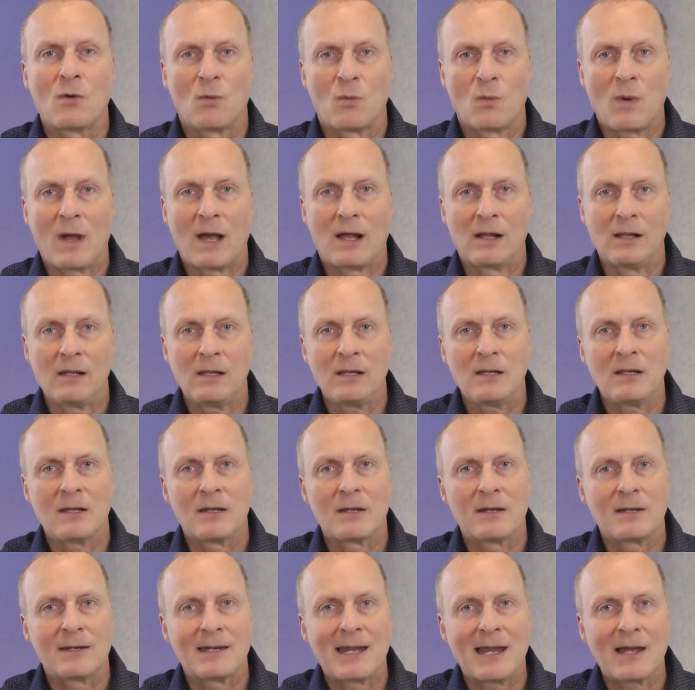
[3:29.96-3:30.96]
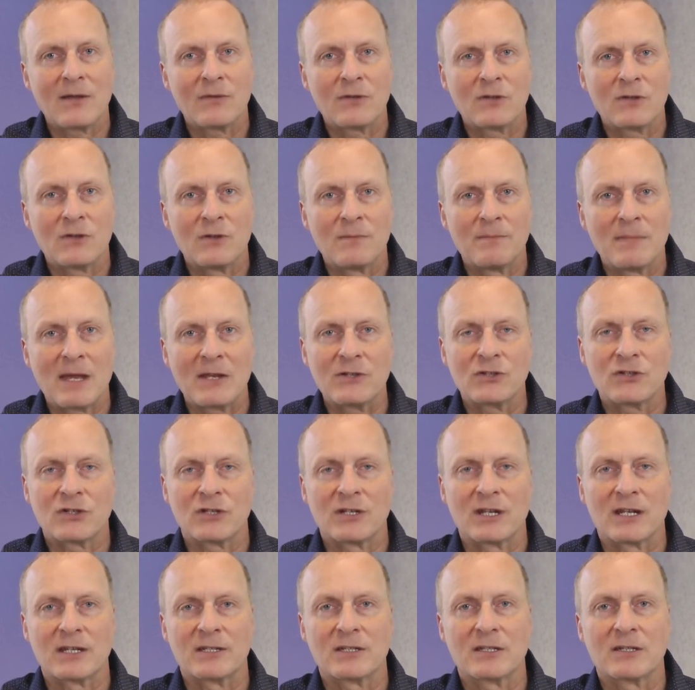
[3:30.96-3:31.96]
Well, now that you
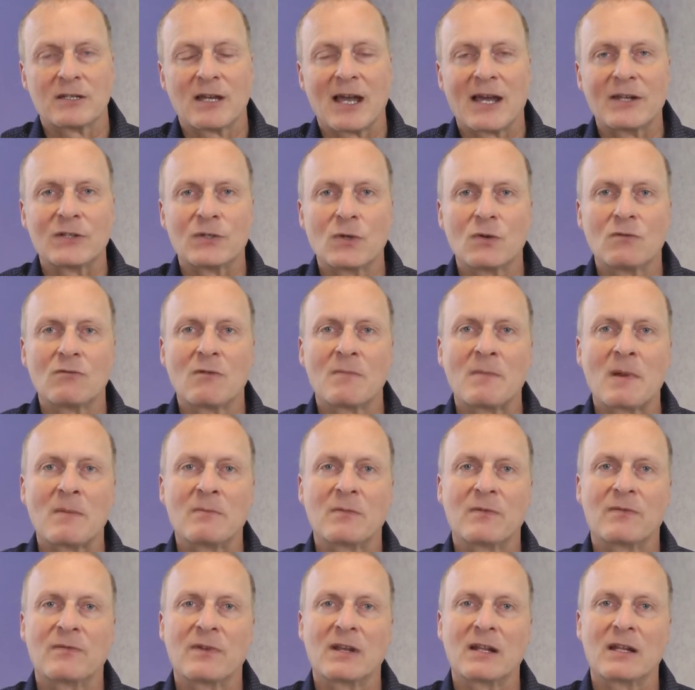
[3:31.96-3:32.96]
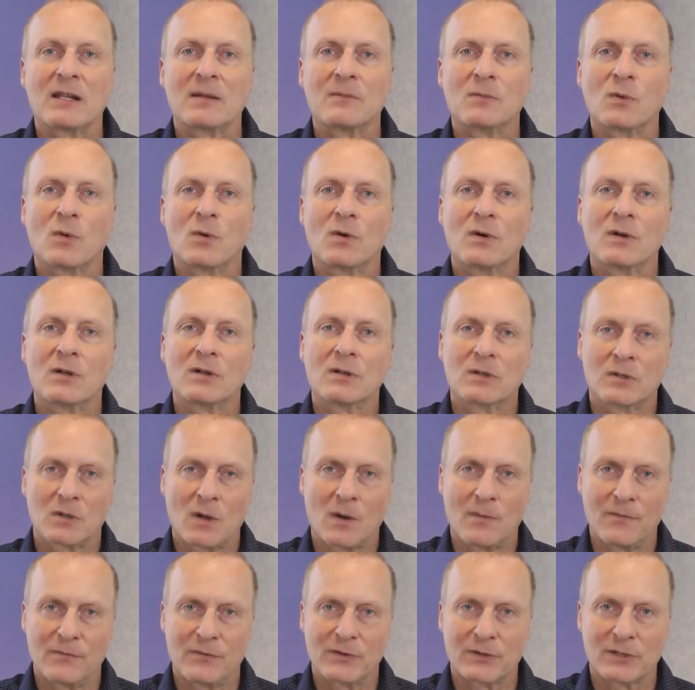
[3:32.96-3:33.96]
mention it, I do remember feeling more
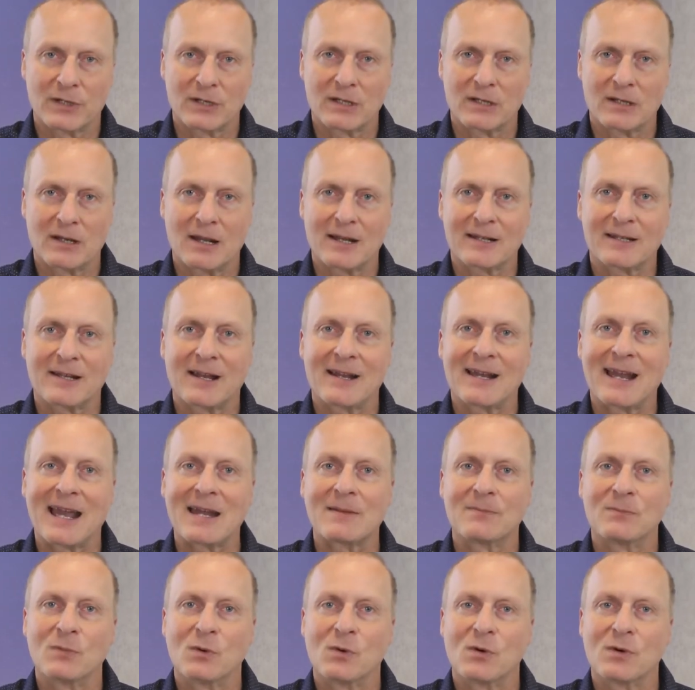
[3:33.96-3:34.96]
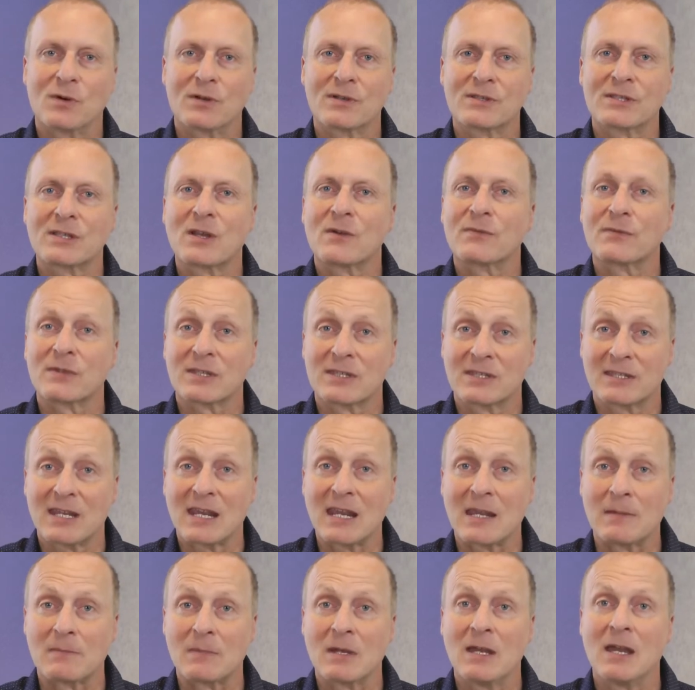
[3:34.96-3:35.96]
confident, like I had more
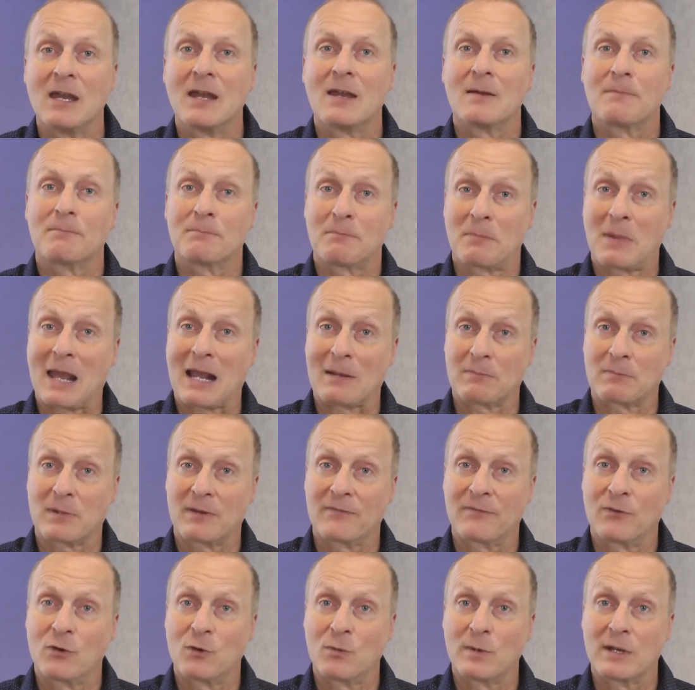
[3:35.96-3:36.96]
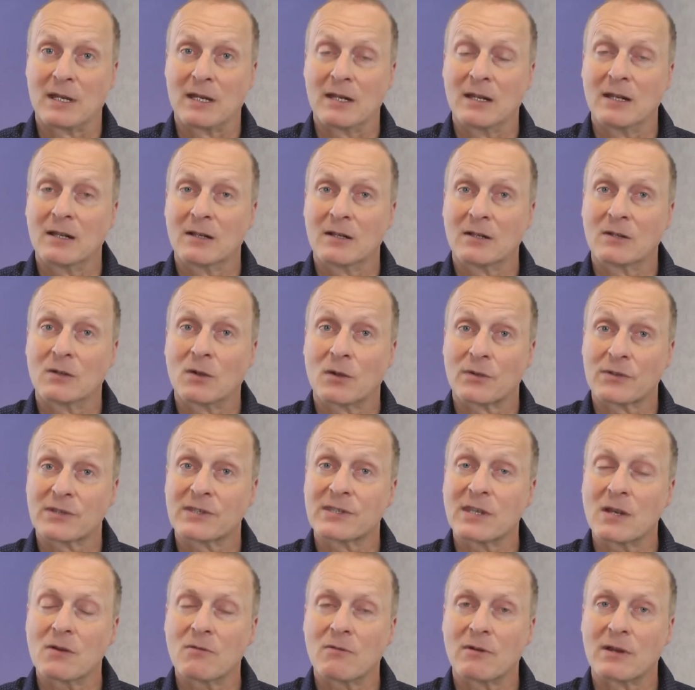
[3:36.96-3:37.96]
self-esteem back before we got
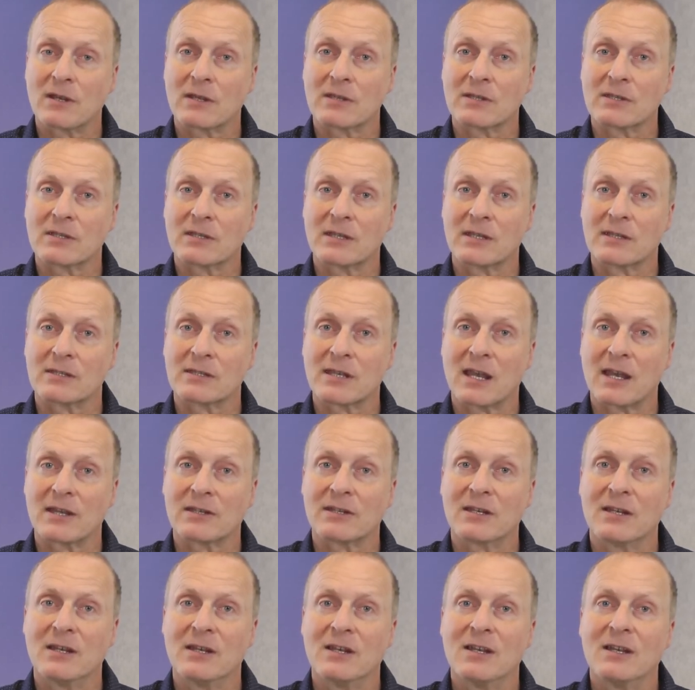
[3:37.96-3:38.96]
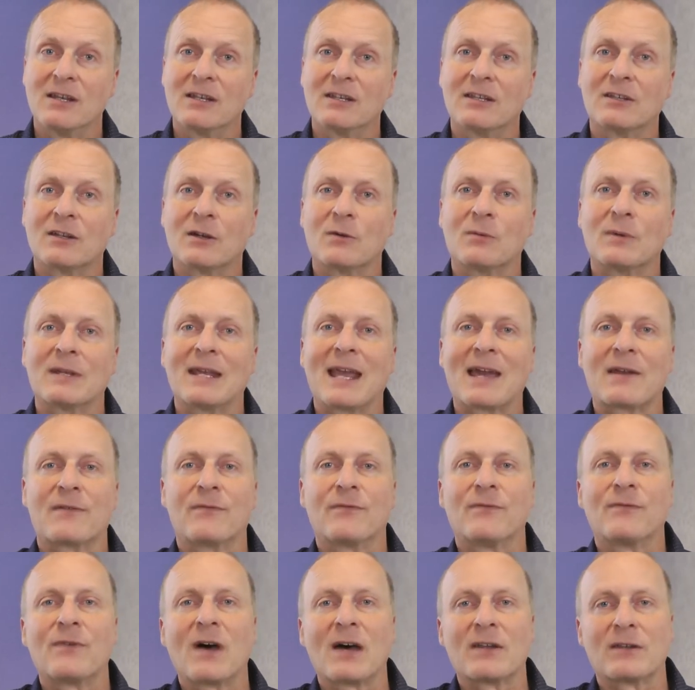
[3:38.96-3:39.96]
serious, he said. You know, we had
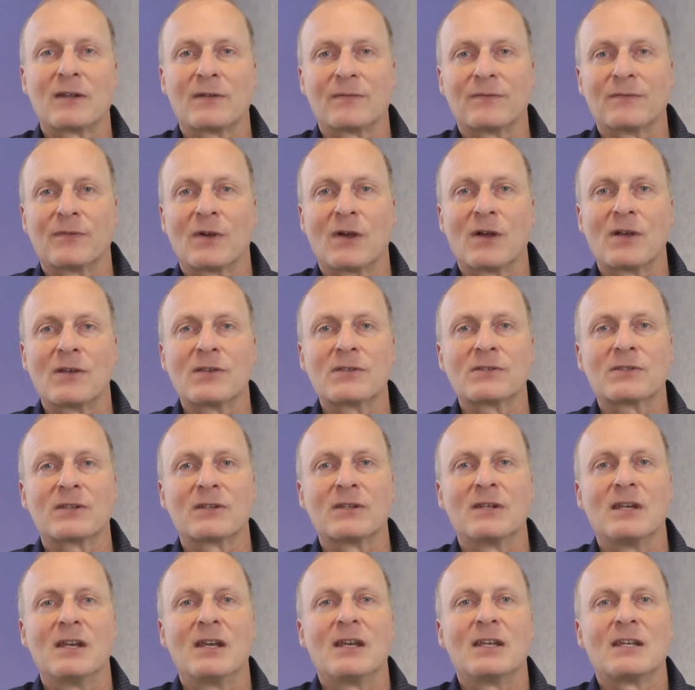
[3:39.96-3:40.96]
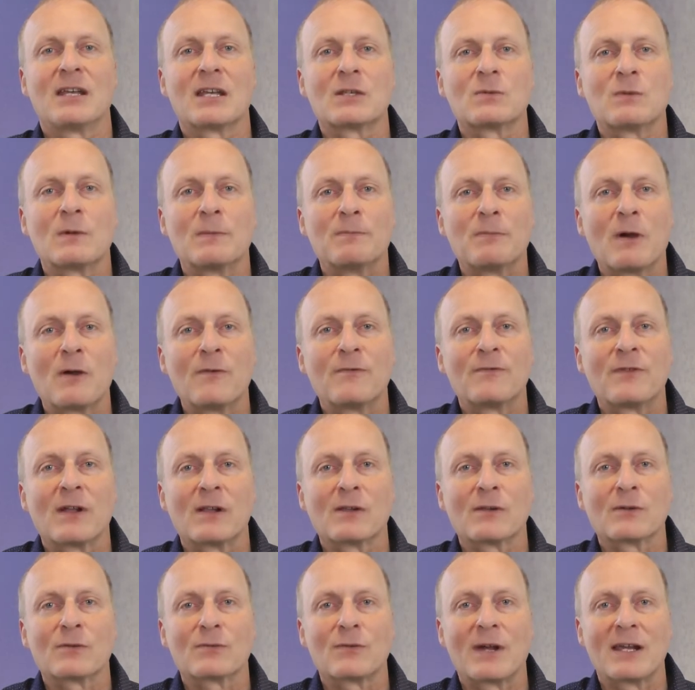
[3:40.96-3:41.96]
fun at first, and yes, we both
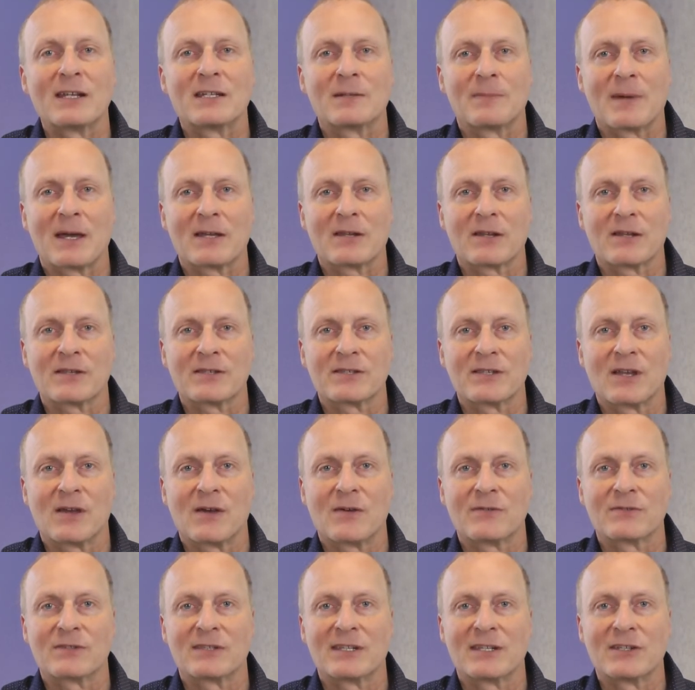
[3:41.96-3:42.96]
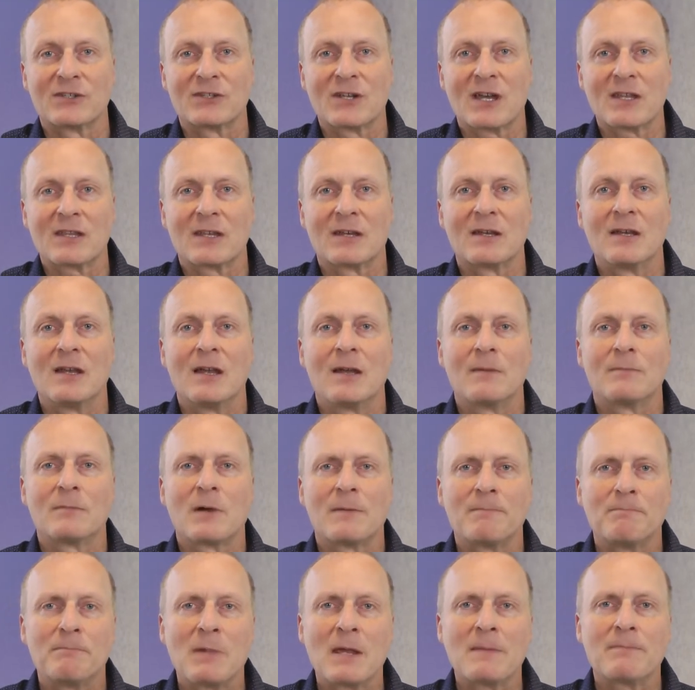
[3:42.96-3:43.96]
felt great about ourselves and each other,
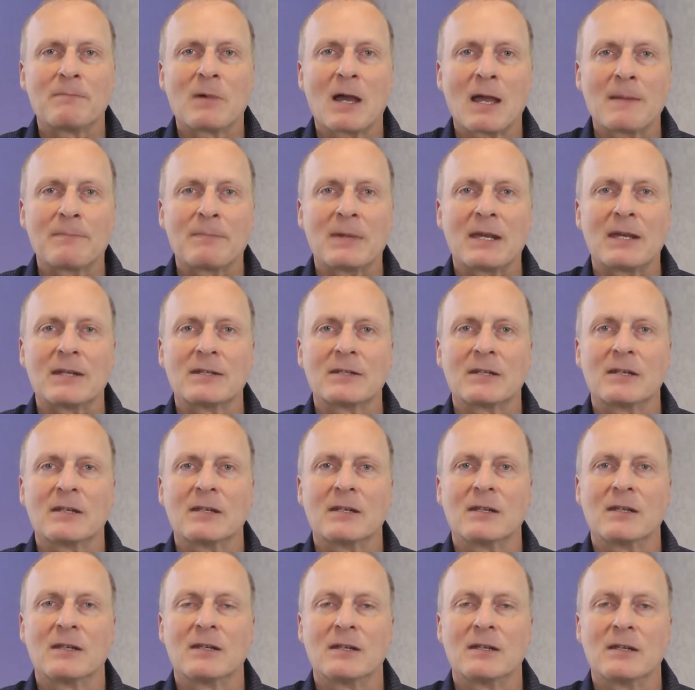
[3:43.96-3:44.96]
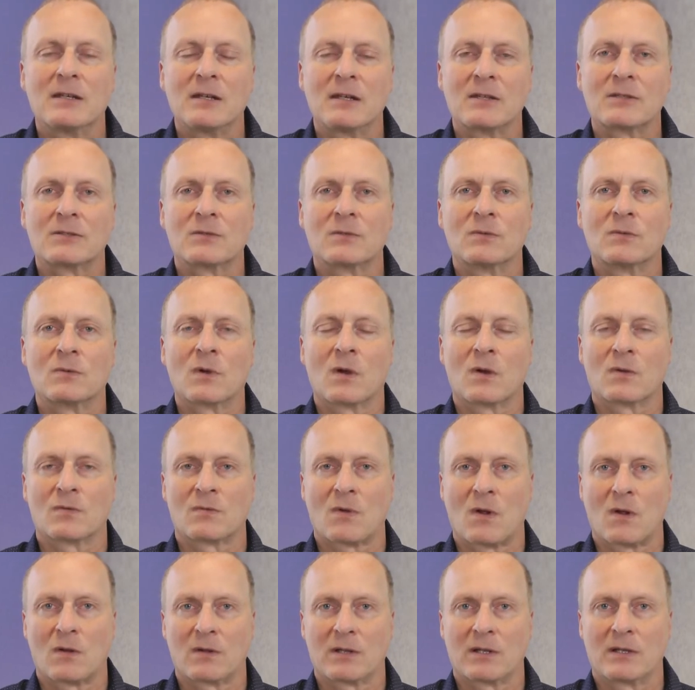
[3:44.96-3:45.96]
but bit by bit, it's all gone
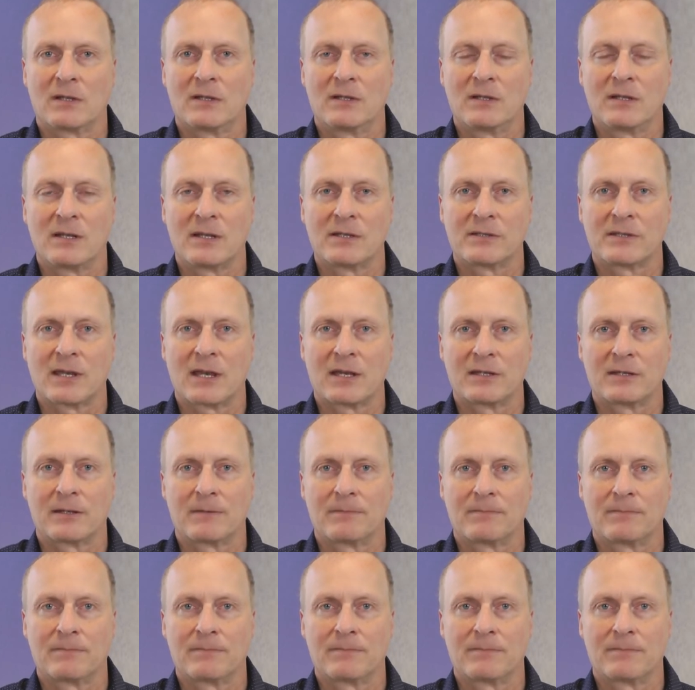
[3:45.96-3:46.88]
wrong, he said.